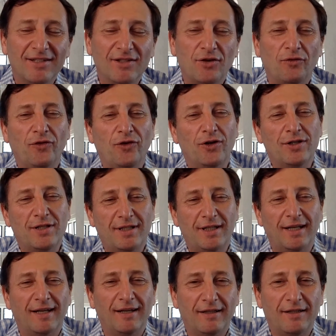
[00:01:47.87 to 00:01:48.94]
So first,
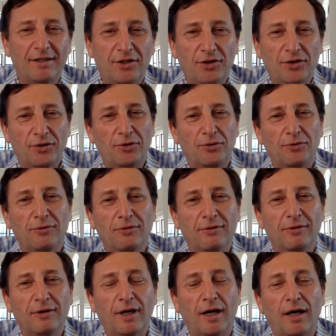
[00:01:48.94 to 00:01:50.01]
uh,
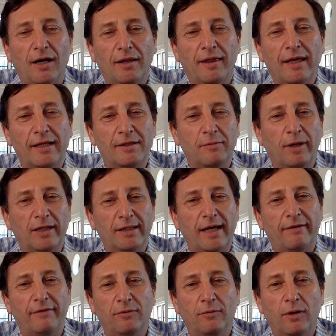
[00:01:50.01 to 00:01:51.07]
two uh, things about
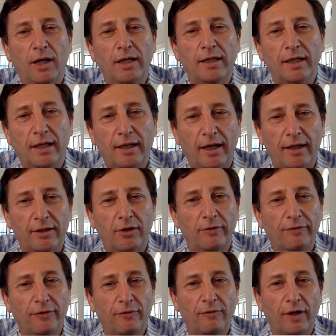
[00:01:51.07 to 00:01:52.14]
David. One, uh, I know
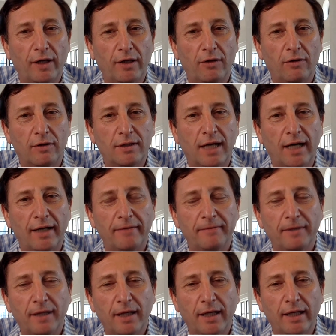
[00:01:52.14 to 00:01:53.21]
him for a very long
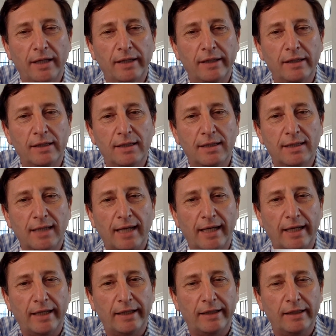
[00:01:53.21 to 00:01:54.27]
time, and
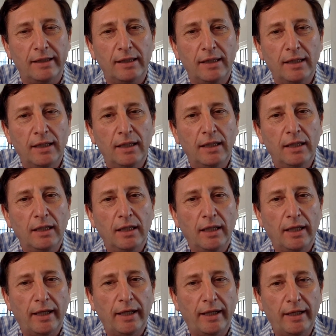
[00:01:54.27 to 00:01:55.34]
second,
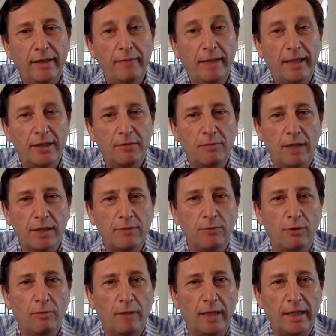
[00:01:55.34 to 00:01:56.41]
and he managed much
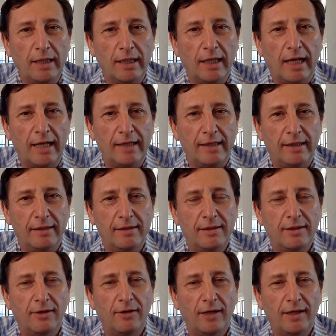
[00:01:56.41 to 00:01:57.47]
more money than I did,
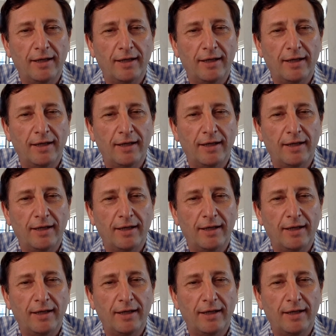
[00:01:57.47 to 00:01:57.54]
so